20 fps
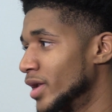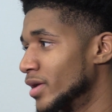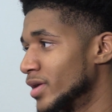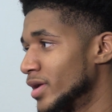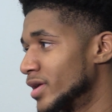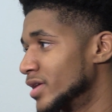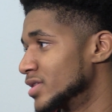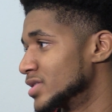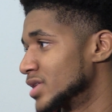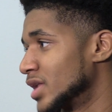
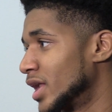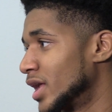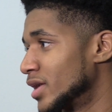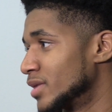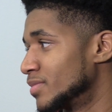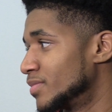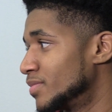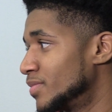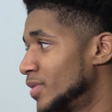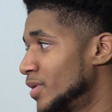It gives a lot
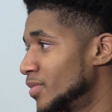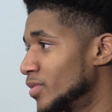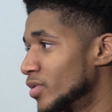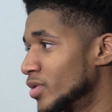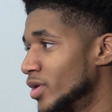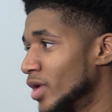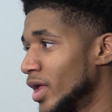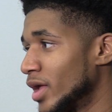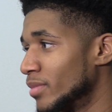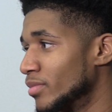of people
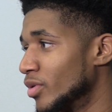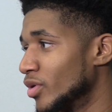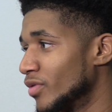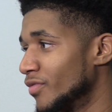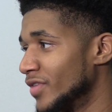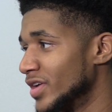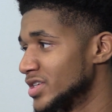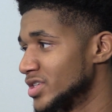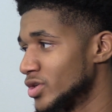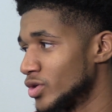like
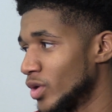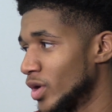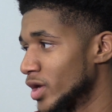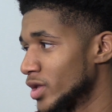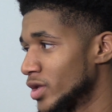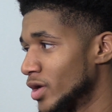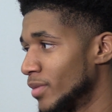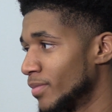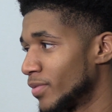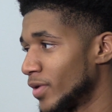motivation to go
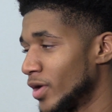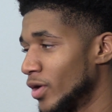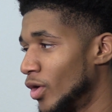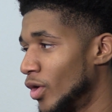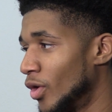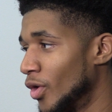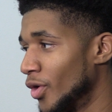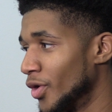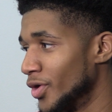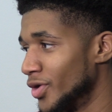out there and play
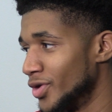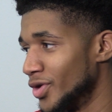hard.